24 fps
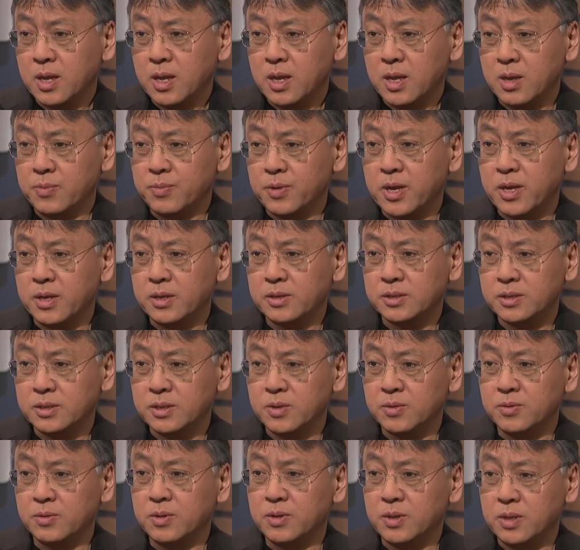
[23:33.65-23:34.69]
about you
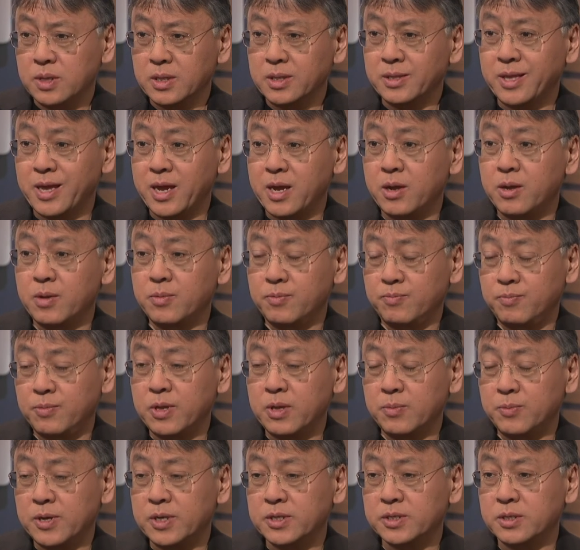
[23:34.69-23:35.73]
know, their,
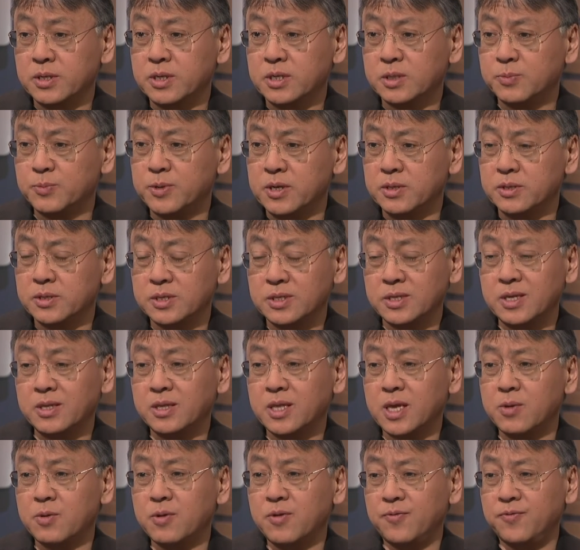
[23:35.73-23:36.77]
personal experiences, and
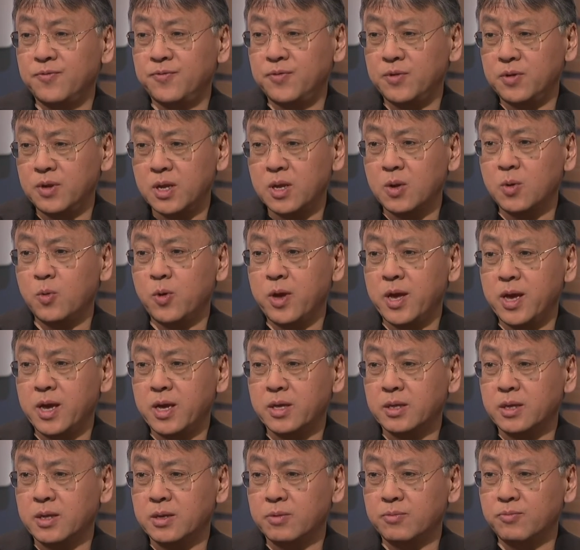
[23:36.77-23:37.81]
they were fully aware
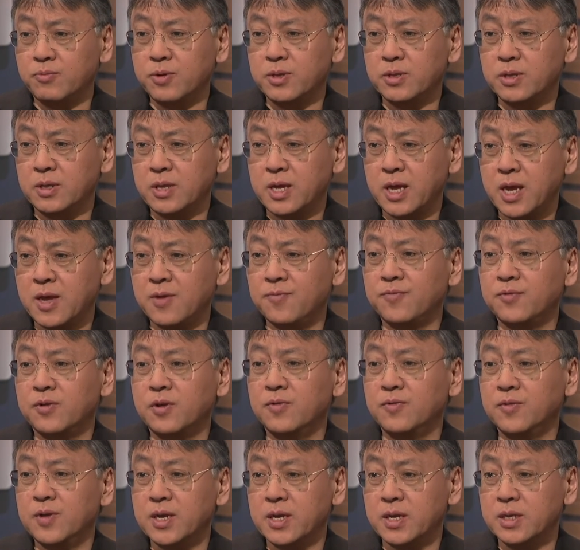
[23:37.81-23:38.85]
that within a handful
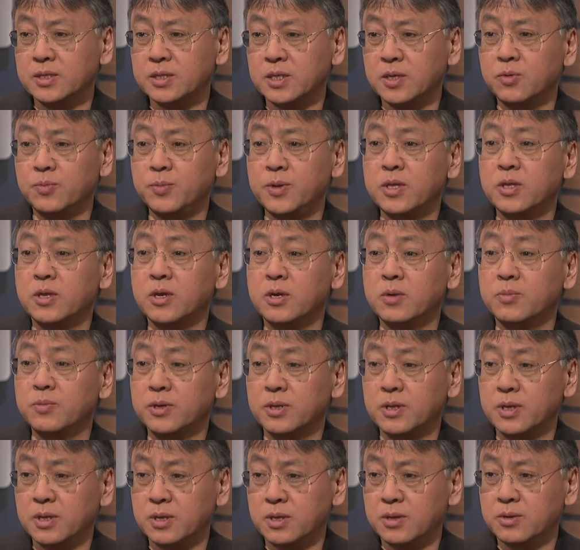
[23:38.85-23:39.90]
of years there would be
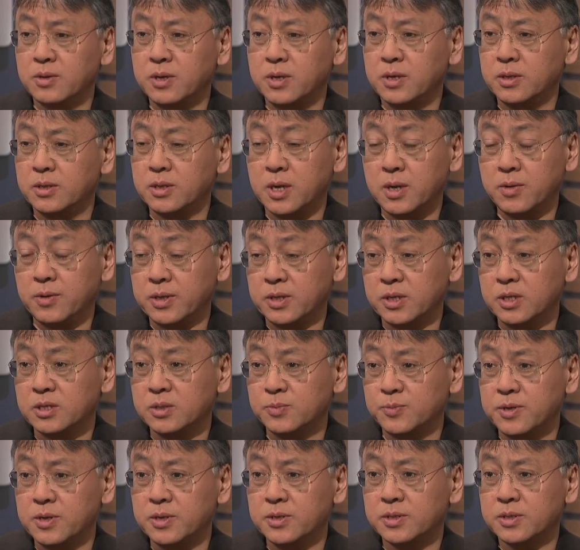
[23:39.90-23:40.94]
nobody who had a mm. direct
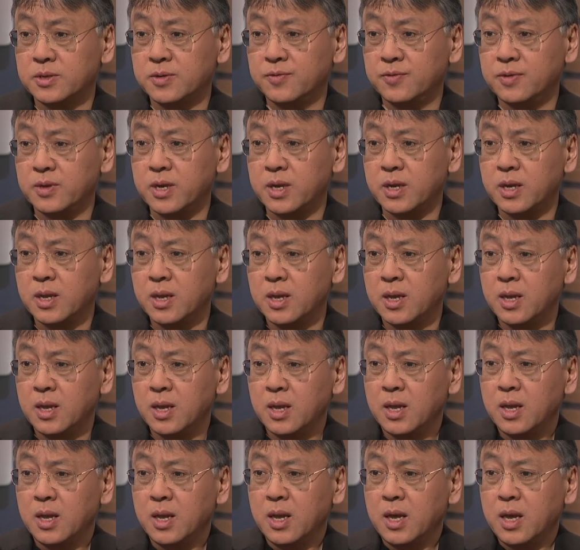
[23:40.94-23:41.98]
experience of that.
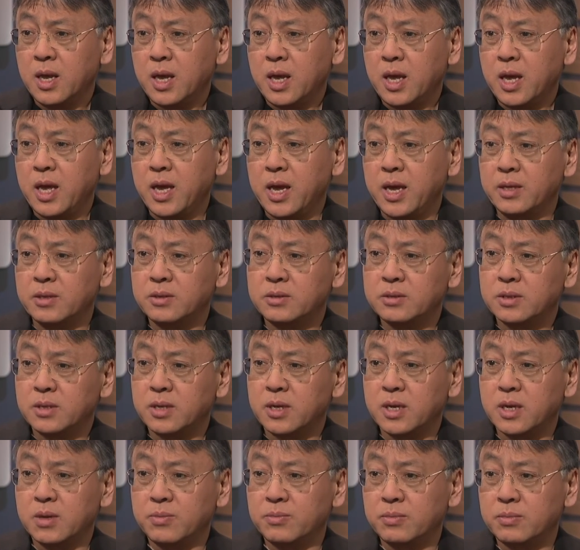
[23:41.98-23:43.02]
And
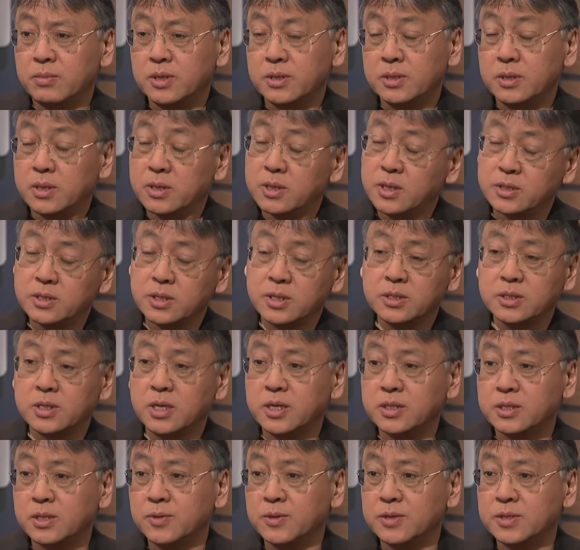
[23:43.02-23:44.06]
um, I, I, guess, as,
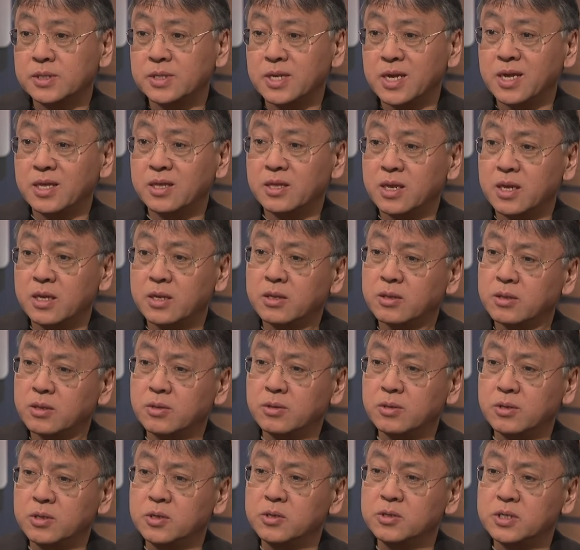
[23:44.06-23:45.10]
as, I was saying then, the
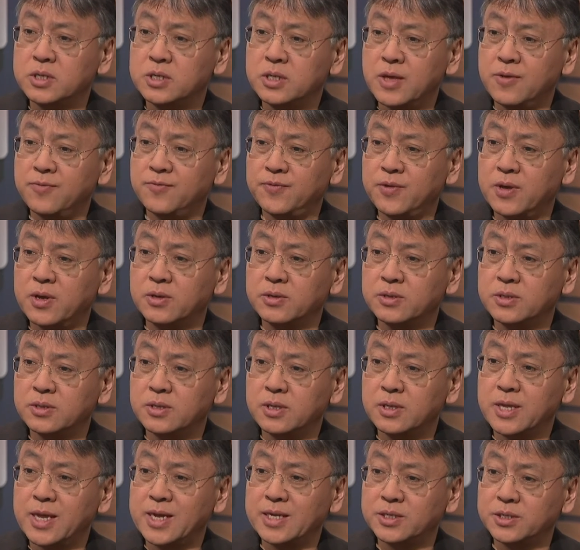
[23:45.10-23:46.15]
duty then fell to
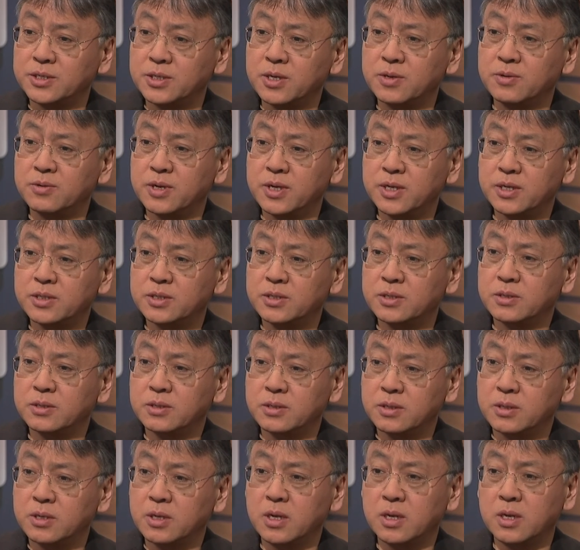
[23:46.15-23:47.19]
the next generation.
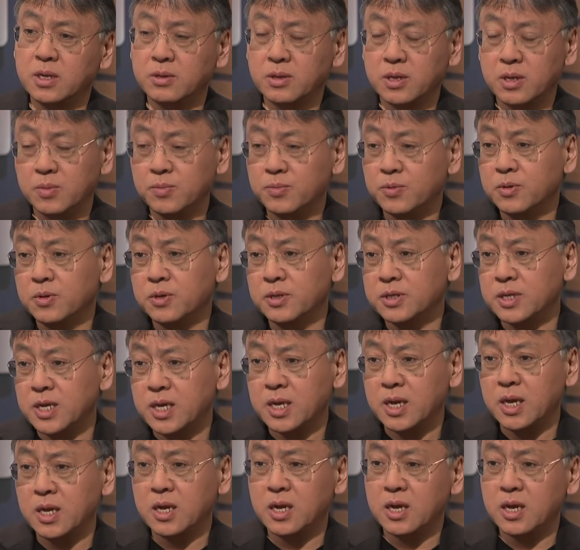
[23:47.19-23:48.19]
You know, I, am born a decade